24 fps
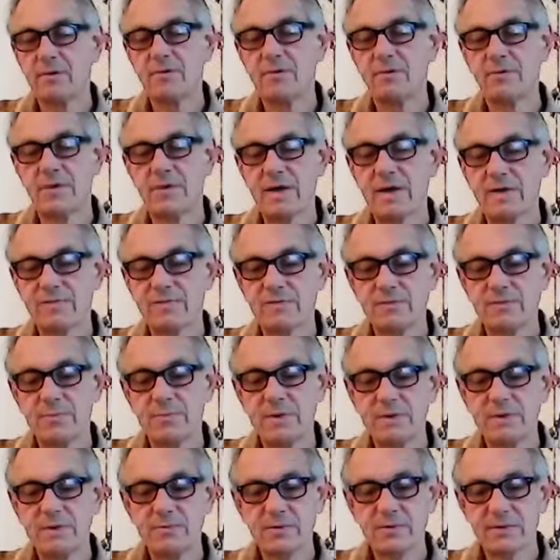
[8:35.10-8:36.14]
We have to
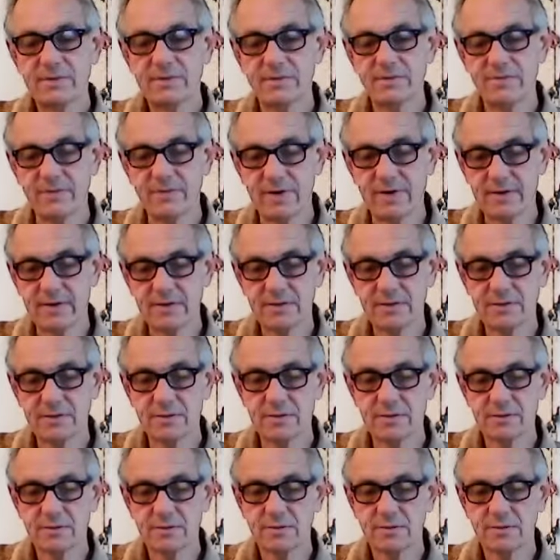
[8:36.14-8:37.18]
be with the
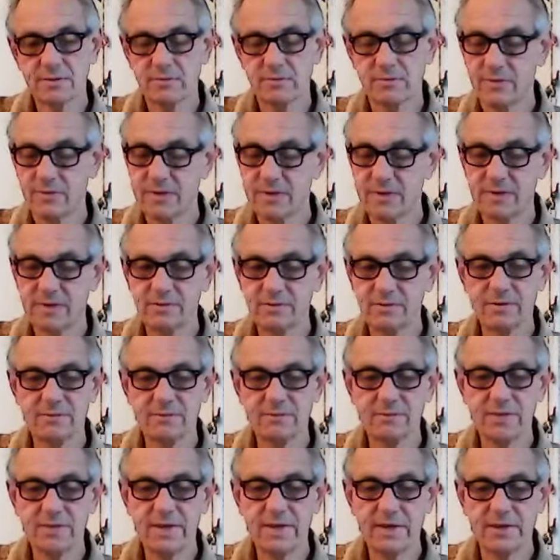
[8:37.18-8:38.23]
facts without the
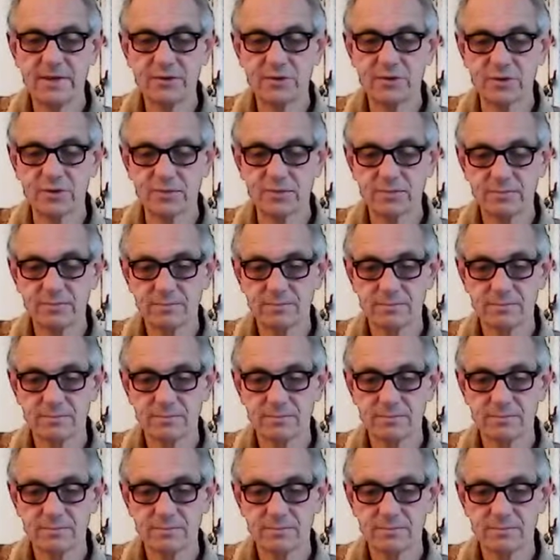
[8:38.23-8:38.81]
reaction.